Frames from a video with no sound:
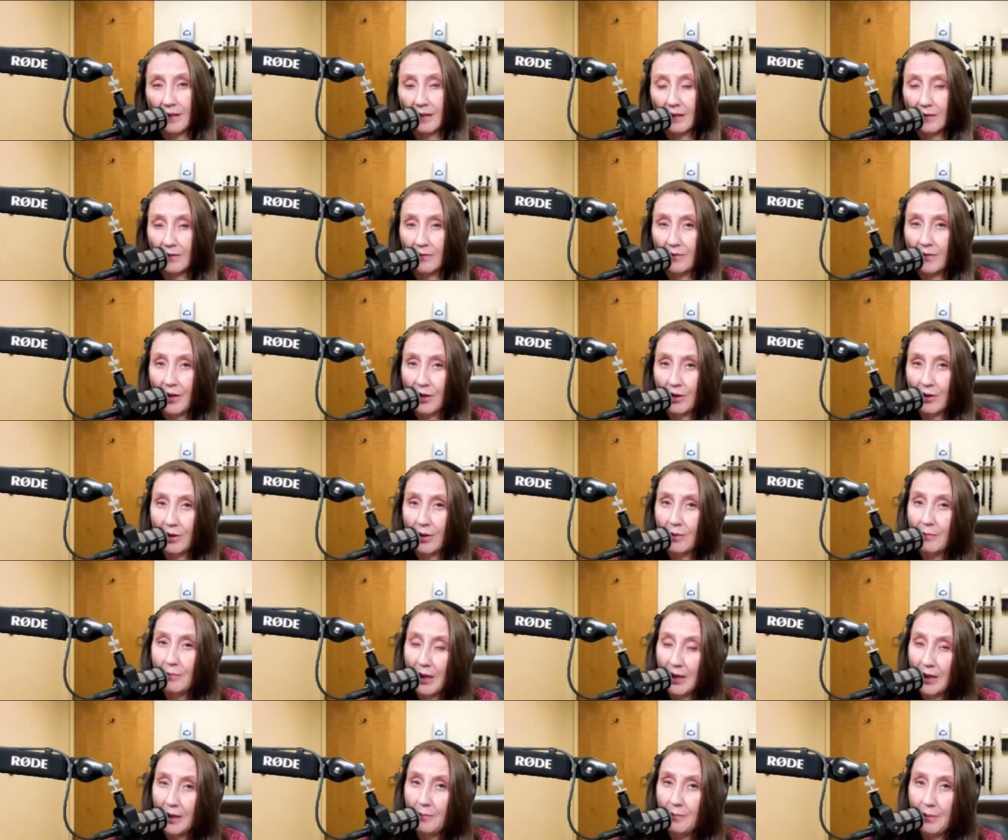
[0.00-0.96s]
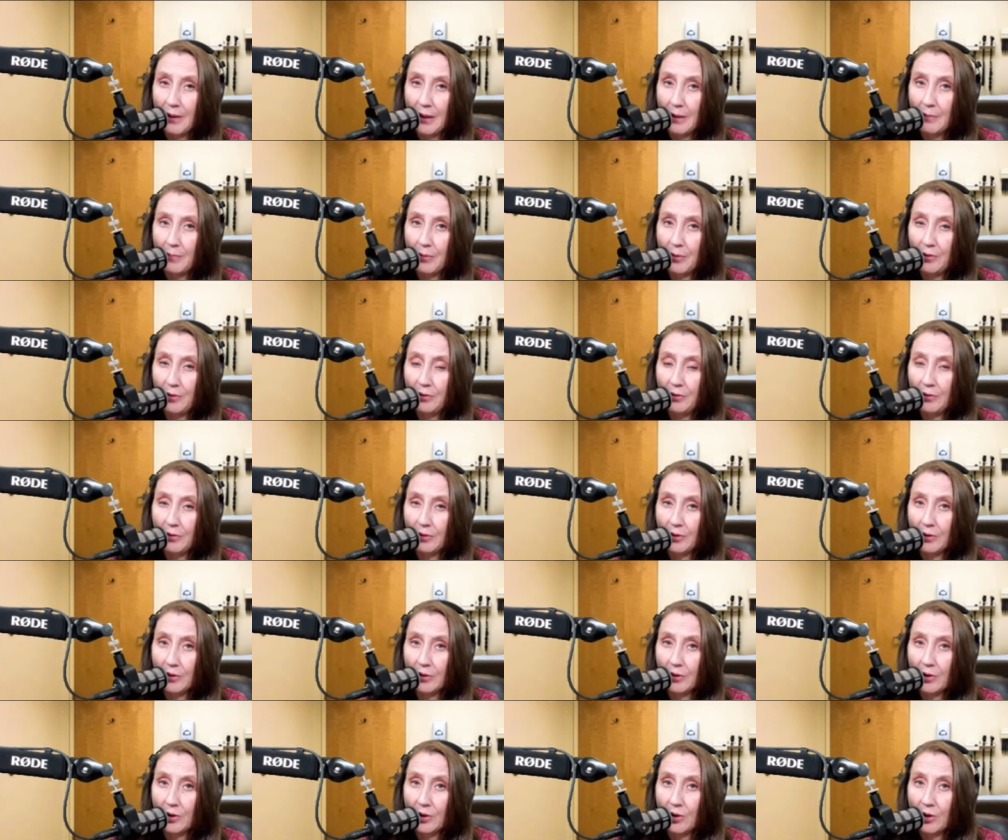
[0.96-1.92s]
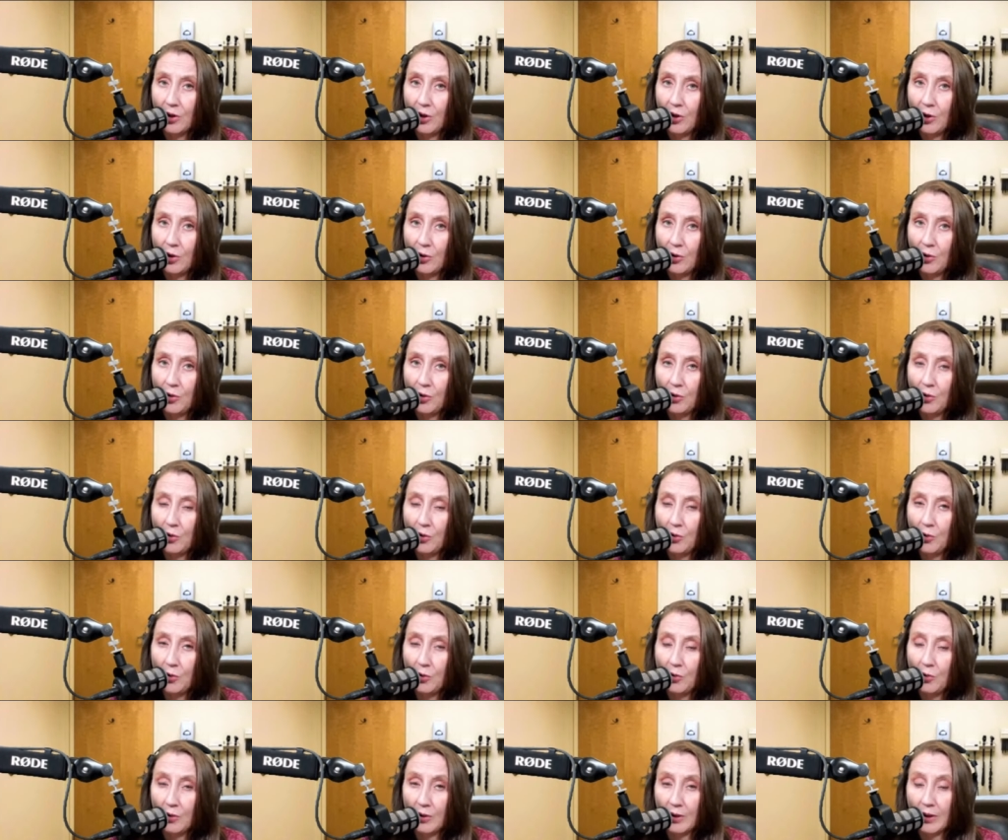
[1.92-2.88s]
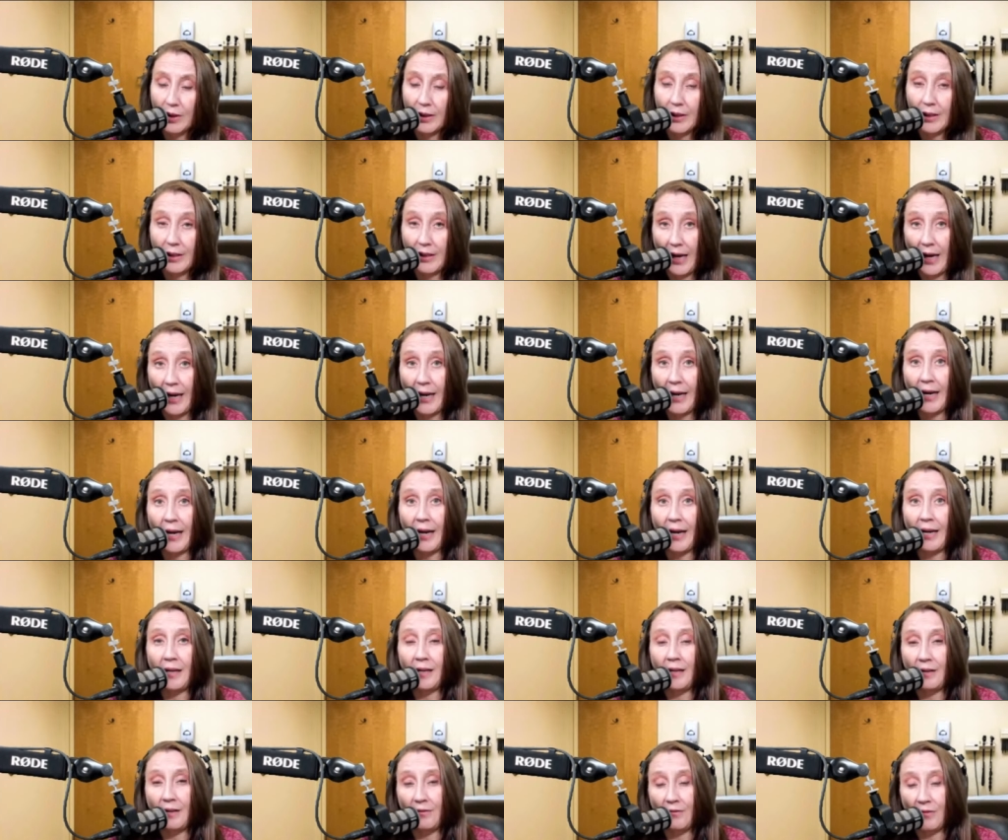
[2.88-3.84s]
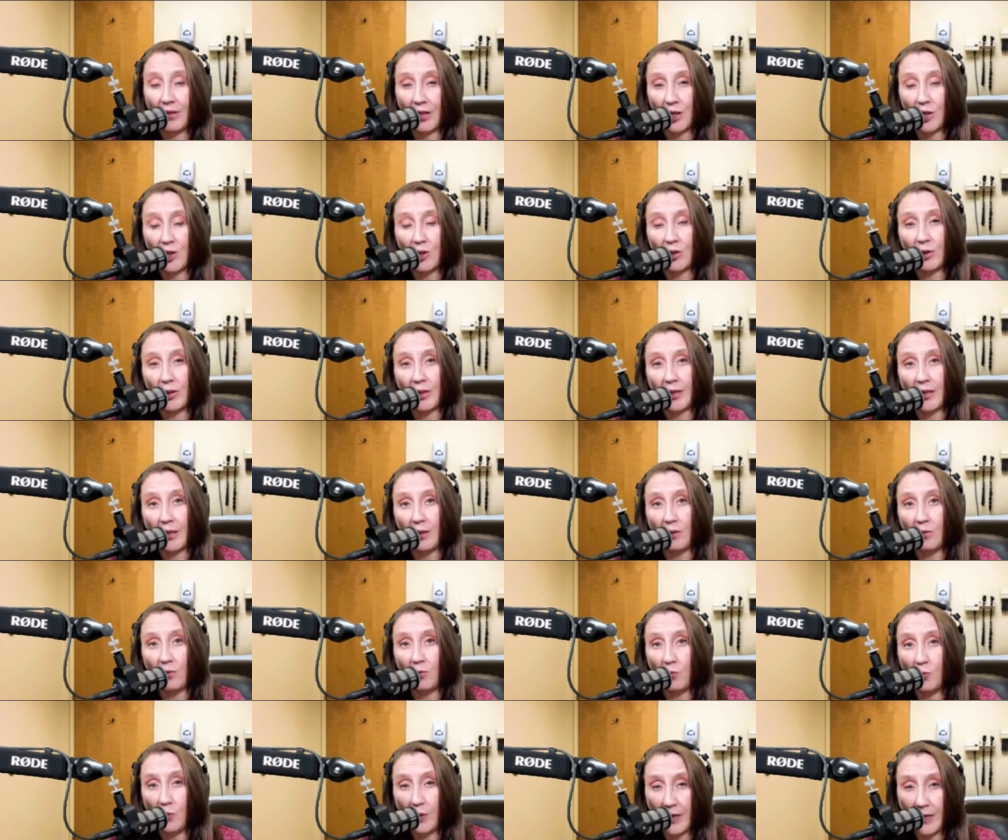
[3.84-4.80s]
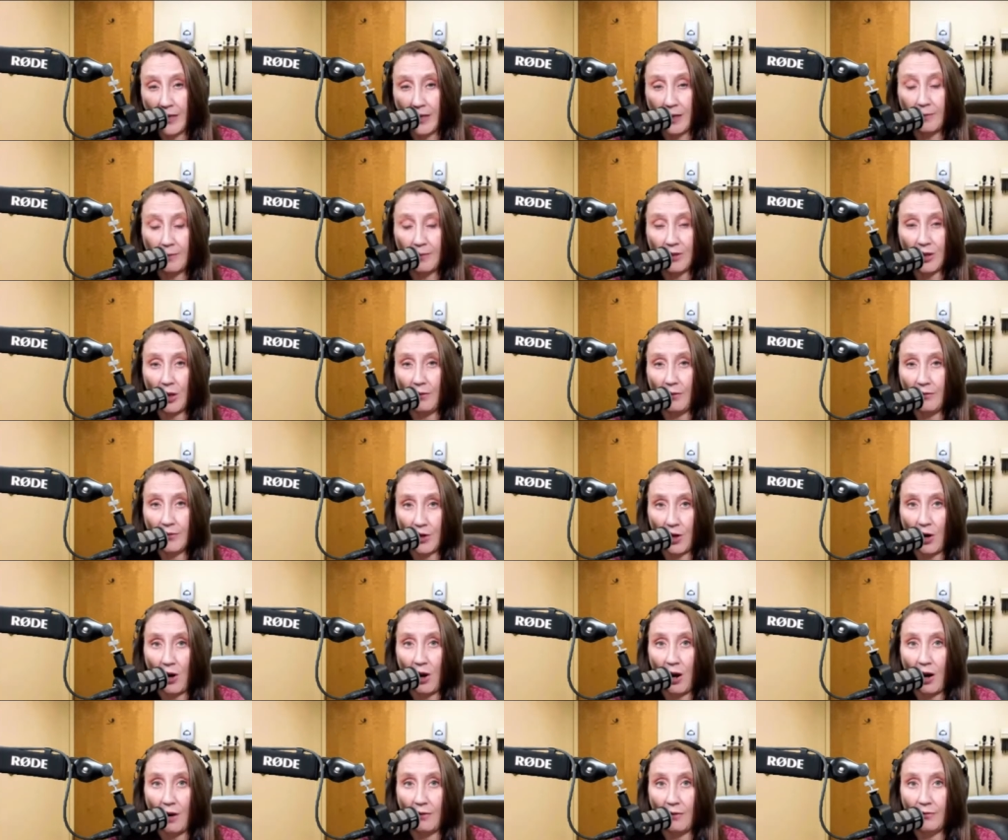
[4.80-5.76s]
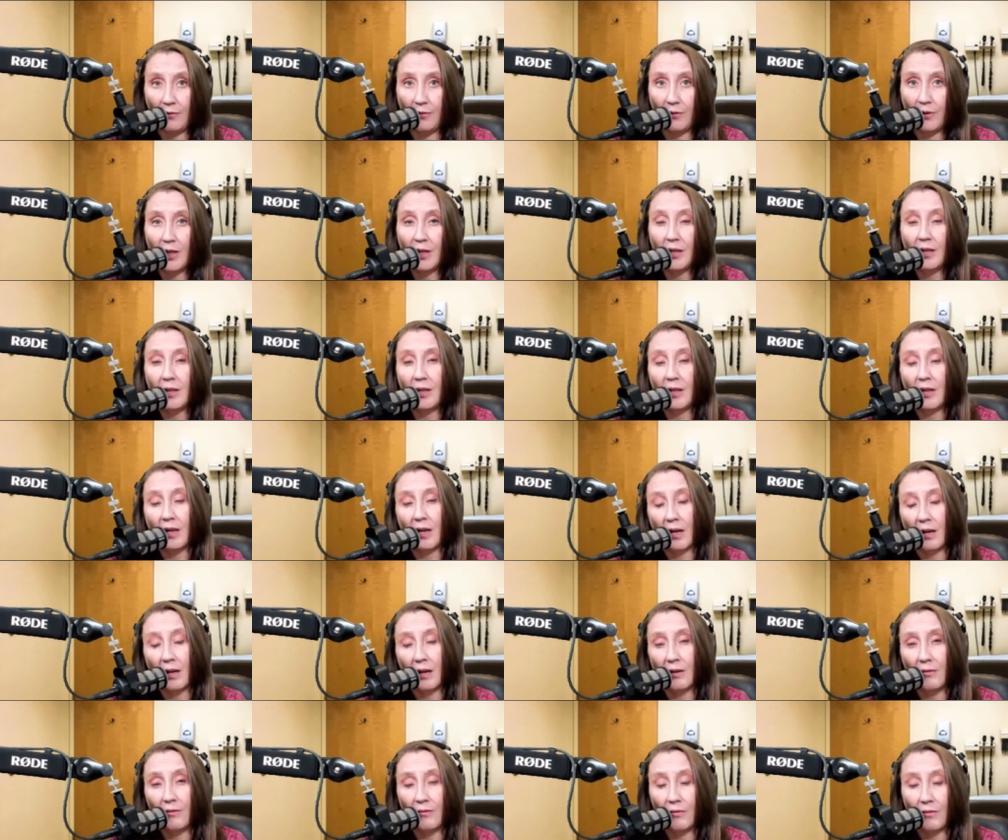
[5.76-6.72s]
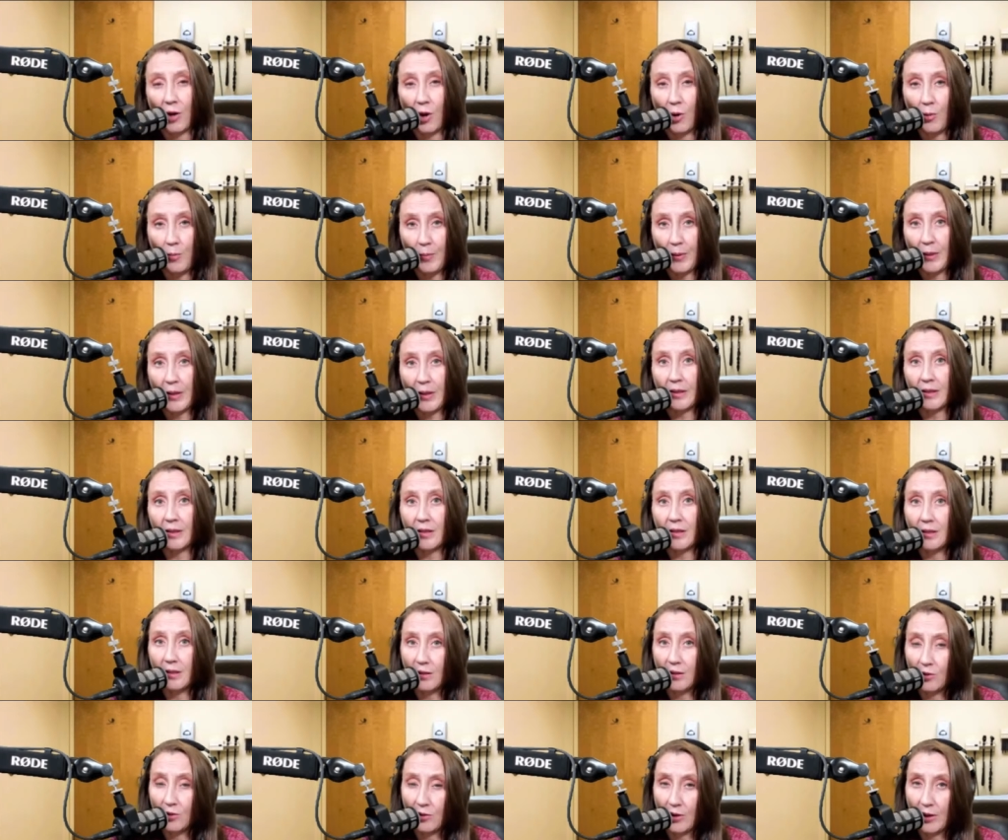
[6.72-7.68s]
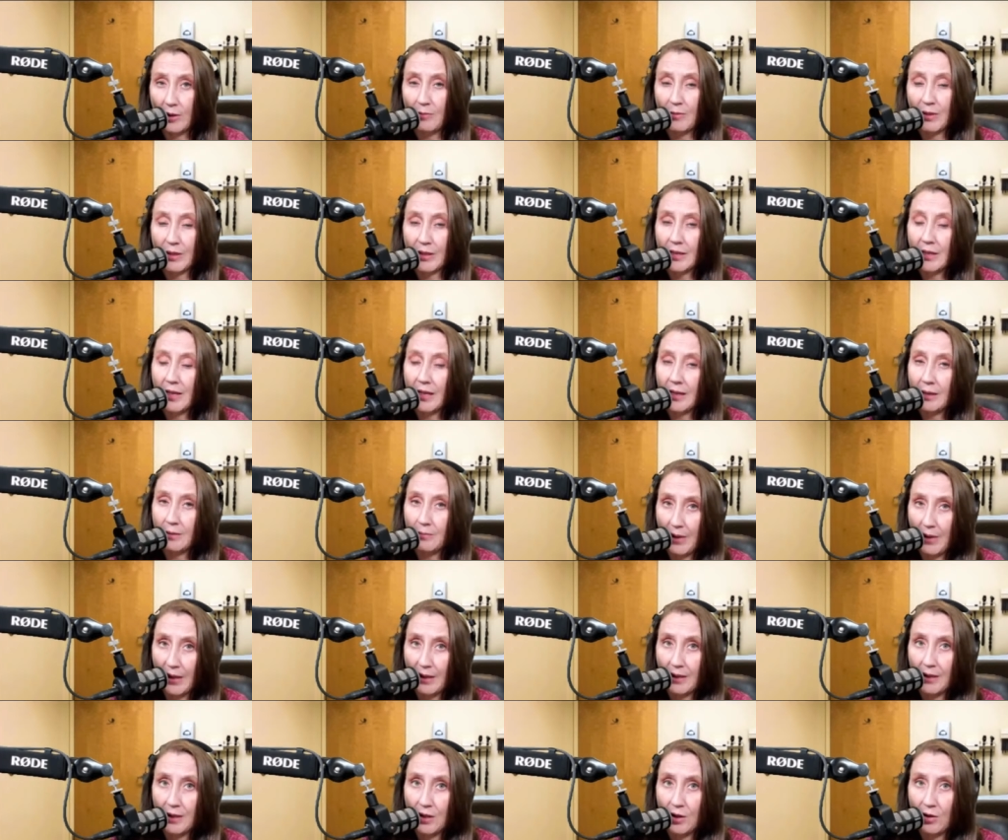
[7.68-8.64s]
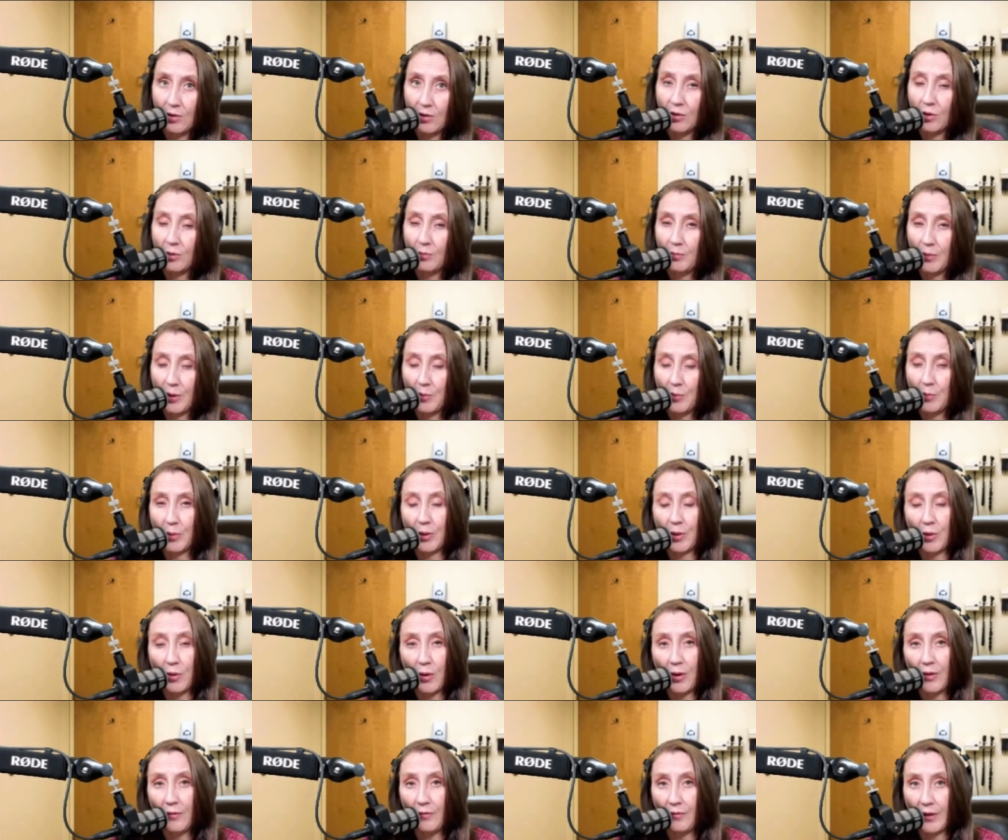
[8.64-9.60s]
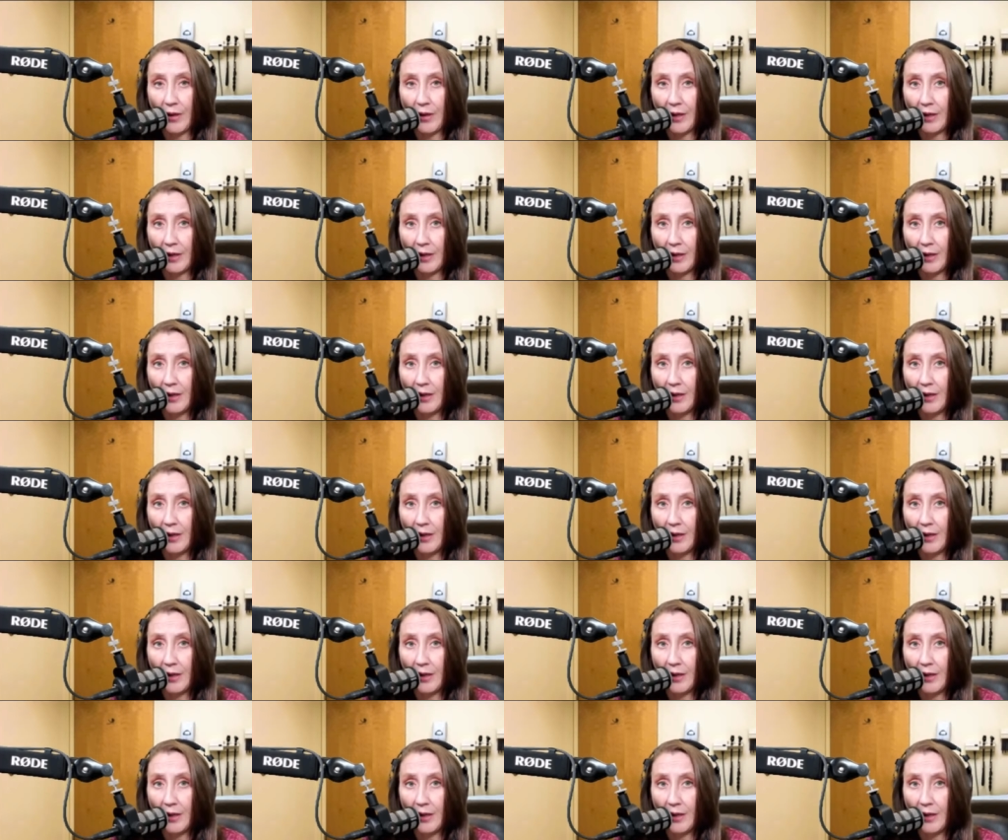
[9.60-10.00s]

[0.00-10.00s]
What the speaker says: there are many people who can eventually wean themselves off of opiate treatments like methadone or buprenorphine.